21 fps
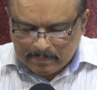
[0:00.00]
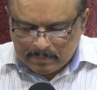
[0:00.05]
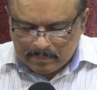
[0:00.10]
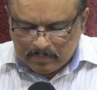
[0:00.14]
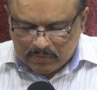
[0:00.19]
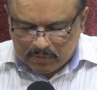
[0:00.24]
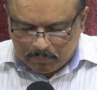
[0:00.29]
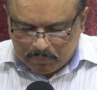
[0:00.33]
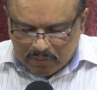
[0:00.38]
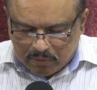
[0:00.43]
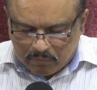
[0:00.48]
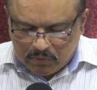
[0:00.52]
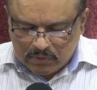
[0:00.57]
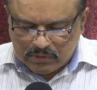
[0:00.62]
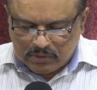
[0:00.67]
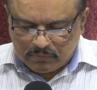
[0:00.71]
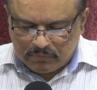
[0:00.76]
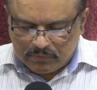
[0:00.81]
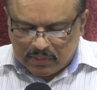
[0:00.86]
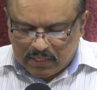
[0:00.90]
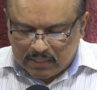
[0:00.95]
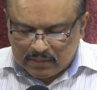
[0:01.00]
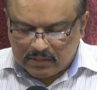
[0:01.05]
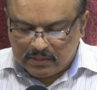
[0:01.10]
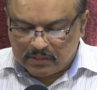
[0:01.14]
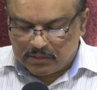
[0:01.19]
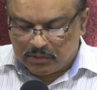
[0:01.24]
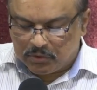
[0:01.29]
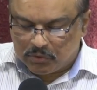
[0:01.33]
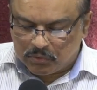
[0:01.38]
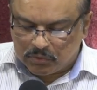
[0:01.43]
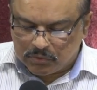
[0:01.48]
The powers of darkness
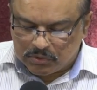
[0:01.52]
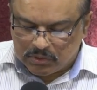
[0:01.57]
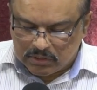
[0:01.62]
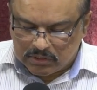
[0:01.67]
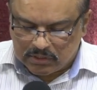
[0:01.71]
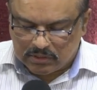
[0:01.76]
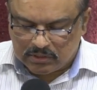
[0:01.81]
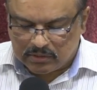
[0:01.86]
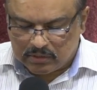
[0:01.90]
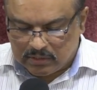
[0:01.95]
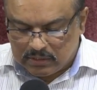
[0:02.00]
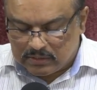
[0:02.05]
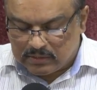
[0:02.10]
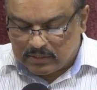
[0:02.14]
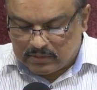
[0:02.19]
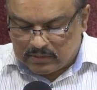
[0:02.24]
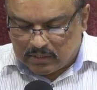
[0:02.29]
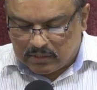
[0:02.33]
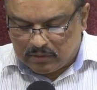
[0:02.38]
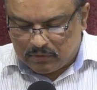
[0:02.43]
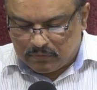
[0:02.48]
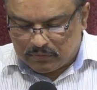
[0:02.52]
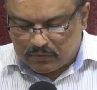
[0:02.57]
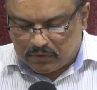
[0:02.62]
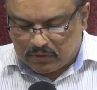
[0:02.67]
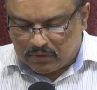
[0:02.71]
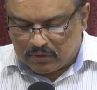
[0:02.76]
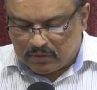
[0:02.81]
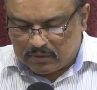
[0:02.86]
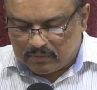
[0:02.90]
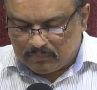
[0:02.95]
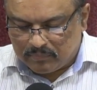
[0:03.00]
knew Jesus is the Son of
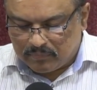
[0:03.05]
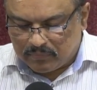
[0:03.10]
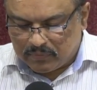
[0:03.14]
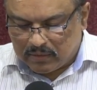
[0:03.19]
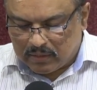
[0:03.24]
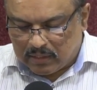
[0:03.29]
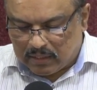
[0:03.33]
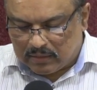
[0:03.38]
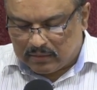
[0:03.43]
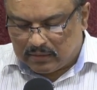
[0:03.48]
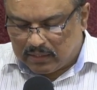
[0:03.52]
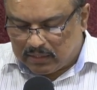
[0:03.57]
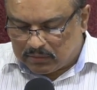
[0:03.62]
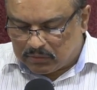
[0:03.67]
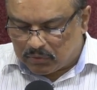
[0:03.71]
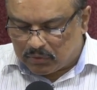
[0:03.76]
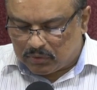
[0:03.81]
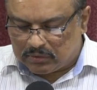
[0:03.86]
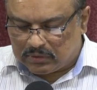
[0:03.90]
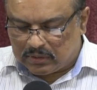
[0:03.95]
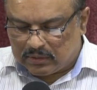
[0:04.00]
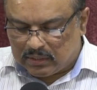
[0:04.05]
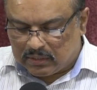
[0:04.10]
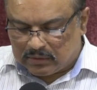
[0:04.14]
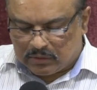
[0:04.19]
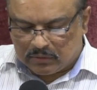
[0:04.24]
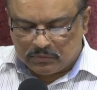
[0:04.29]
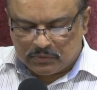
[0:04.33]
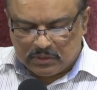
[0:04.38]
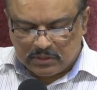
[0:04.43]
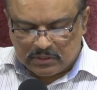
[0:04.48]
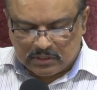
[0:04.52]
God, and they thought the death
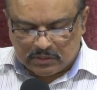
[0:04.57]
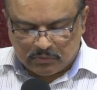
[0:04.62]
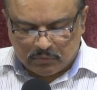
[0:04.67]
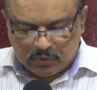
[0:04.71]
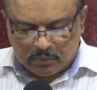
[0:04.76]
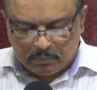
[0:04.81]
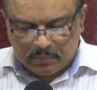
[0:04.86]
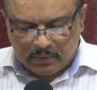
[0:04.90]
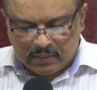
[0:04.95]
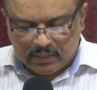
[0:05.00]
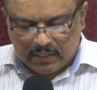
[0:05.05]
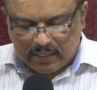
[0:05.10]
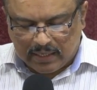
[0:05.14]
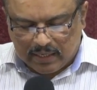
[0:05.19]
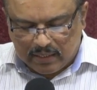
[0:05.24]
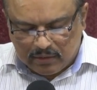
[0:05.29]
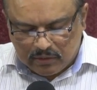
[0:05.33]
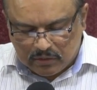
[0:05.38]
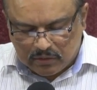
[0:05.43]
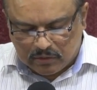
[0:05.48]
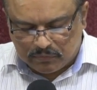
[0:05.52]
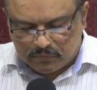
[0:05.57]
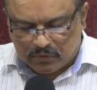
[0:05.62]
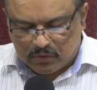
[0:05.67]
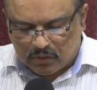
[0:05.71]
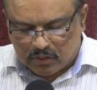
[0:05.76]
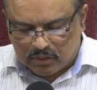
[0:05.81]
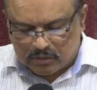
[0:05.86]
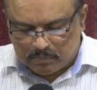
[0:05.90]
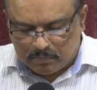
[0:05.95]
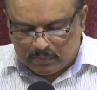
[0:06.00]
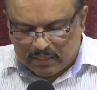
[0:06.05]
of Jesus would be the end of
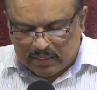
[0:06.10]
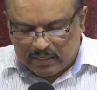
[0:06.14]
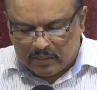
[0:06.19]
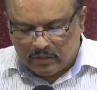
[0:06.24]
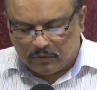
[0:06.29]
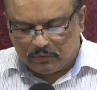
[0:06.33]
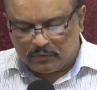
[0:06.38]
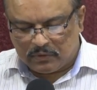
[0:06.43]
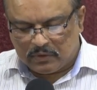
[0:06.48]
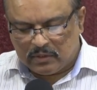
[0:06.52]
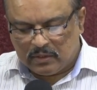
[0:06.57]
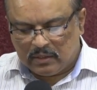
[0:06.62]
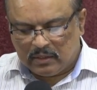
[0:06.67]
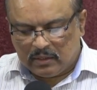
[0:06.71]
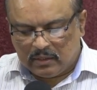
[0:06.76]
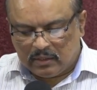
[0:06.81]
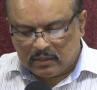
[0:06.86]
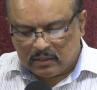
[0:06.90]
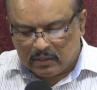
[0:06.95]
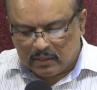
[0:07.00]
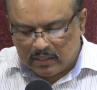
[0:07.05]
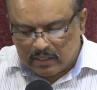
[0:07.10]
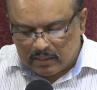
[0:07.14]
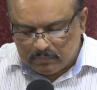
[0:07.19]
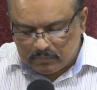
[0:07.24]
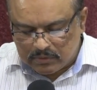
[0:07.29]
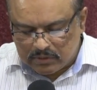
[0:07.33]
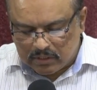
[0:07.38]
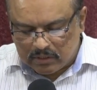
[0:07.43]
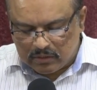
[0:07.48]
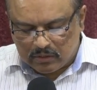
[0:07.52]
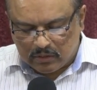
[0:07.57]
God's plan of
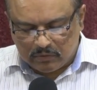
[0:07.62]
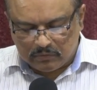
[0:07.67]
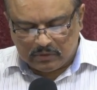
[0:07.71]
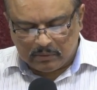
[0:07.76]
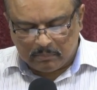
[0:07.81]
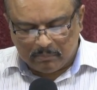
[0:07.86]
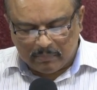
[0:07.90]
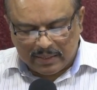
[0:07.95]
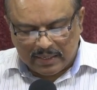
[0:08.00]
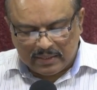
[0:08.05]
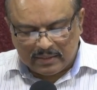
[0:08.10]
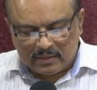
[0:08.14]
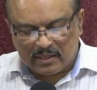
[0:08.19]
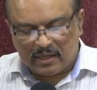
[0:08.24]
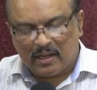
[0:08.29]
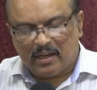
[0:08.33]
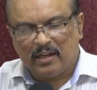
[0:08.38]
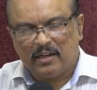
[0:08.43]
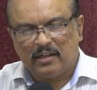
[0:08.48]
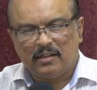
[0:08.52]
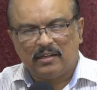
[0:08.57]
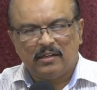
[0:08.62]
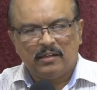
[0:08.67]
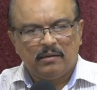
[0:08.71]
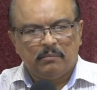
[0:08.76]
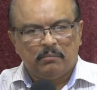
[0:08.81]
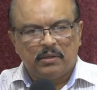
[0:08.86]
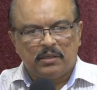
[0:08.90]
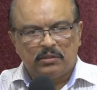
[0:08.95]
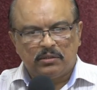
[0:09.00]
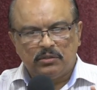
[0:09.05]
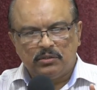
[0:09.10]
redemption of the mankind.
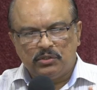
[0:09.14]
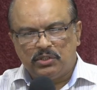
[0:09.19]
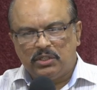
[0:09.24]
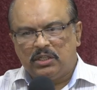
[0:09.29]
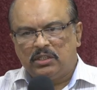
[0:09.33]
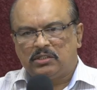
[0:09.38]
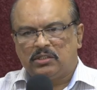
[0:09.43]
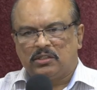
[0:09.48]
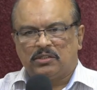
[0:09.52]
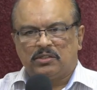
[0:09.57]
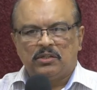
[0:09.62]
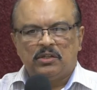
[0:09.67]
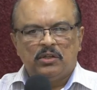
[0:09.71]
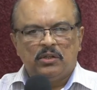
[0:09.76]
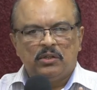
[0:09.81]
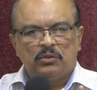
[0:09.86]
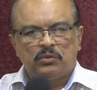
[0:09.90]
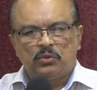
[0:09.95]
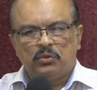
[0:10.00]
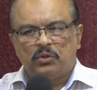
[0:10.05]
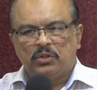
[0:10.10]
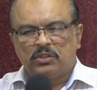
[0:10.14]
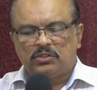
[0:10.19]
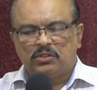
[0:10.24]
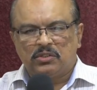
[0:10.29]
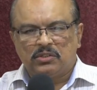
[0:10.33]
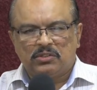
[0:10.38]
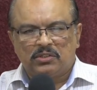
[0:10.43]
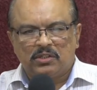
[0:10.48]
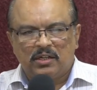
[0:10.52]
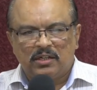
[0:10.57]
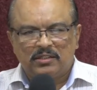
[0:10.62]
But Jesus, through his
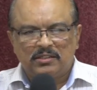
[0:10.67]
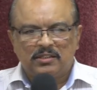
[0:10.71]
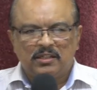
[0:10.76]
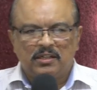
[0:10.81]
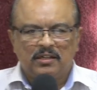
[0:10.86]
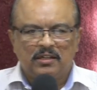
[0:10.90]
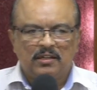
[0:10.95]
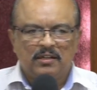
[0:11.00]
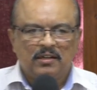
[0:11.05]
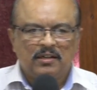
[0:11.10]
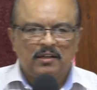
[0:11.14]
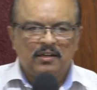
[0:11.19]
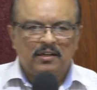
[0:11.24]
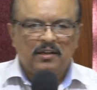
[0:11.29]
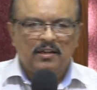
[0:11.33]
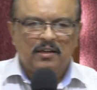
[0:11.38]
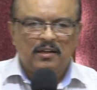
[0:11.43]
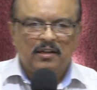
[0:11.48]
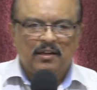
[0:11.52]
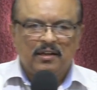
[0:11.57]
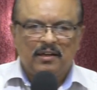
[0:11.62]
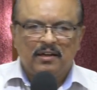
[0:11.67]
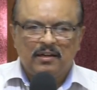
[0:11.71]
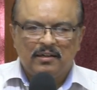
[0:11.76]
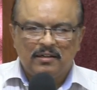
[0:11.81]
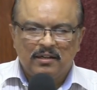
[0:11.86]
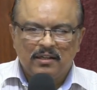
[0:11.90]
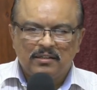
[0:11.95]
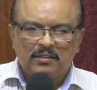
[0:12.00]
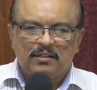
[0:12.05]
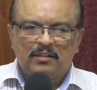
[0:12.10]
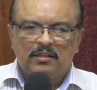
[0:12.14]
resurrection,
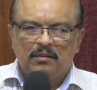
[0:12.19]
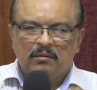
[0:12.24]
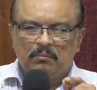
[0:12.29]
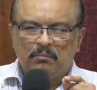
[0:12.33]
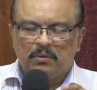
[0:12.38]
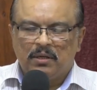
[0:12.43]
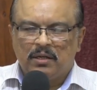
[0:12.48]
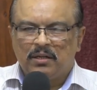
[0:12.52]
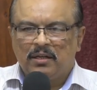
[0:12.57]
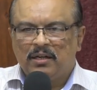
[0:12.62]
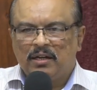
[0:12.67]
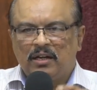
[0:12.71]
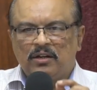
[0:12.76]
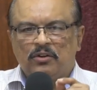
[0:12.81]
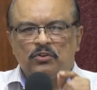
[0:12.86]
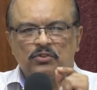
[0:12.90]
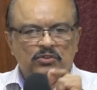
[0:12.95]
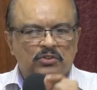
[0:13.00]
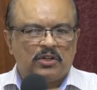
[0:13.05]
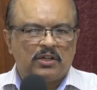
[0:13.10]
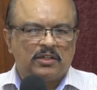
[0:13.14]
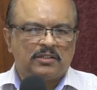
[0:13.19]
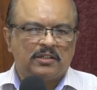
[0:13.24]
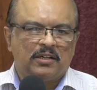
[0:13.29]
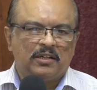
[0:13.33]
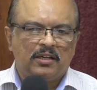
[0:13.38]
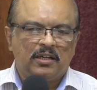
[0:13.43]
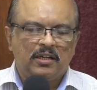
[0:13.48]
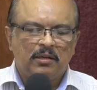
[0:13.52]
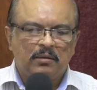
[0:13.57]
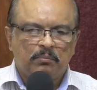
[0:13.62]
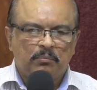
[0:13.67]
death, burial, and resurrection,
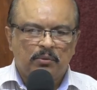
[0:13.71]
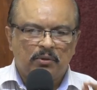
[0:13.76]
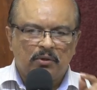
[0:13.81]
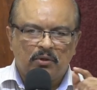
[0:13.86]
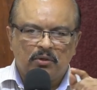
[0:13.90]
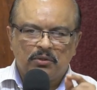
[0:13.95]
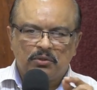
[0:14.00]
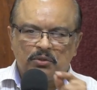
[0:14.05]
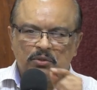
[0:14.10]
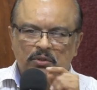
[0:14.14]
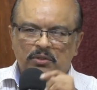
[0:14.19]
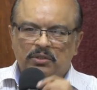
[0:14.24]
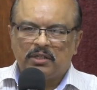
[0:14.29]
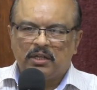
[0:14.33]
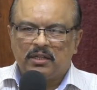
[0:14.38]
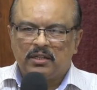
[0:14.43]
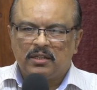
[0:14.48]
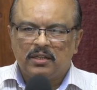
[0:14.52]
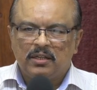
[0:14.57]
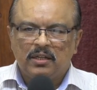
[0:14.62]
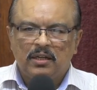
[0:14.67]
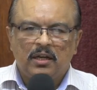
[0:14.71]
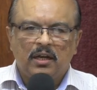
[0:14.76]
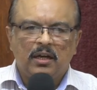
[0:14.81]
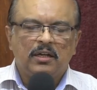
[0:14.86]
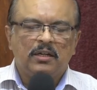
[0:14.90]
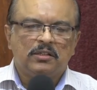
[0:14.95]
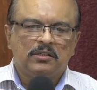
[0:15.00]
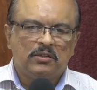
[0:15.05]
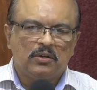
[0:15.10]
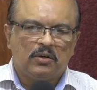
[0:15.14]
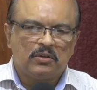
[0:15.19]
he showed that it
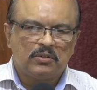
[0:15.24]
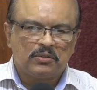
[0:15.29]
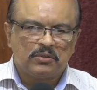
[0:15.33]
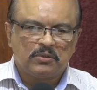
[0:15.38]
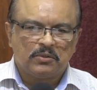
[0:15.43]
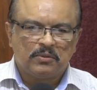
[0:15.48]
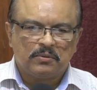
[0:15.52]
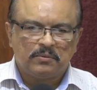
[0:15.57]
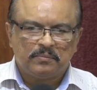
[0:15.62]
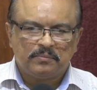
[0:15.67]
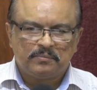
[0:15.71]
is not so.